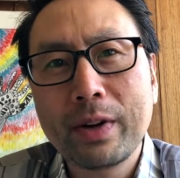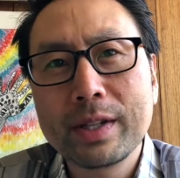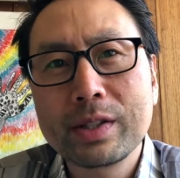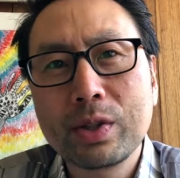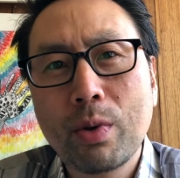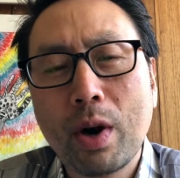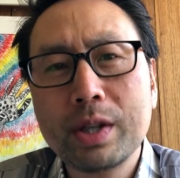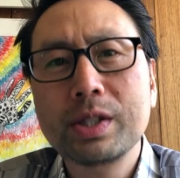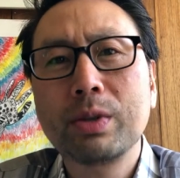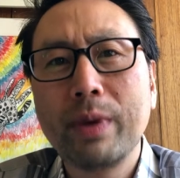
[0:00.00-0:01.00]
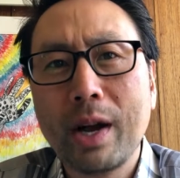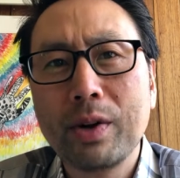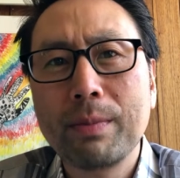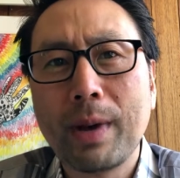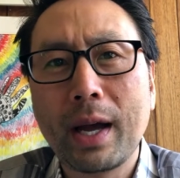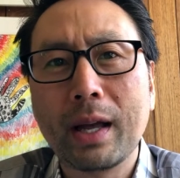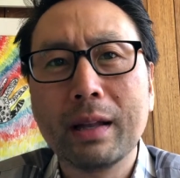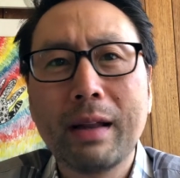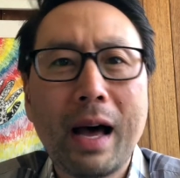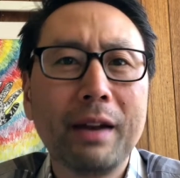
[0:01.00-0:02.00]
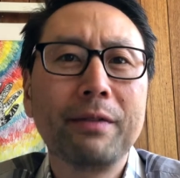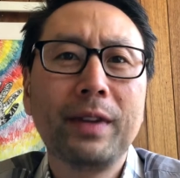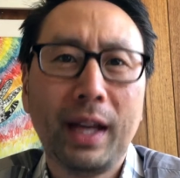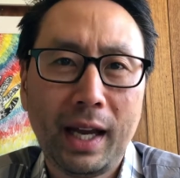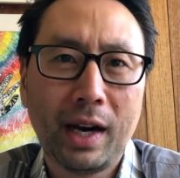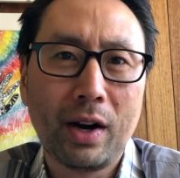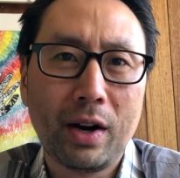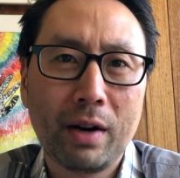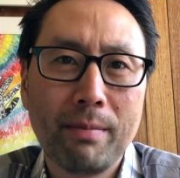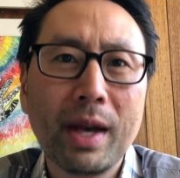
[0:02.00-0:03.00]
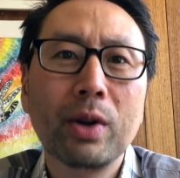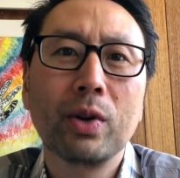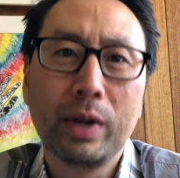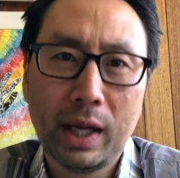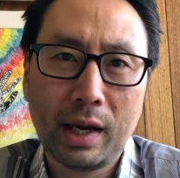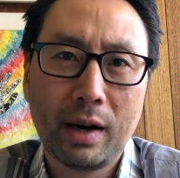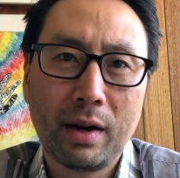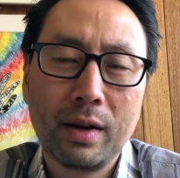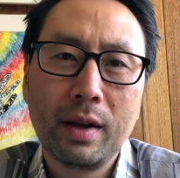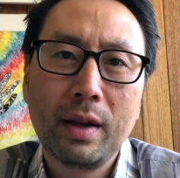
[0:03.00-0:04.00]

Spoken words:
is you are surrounded by a lot of care, medical care,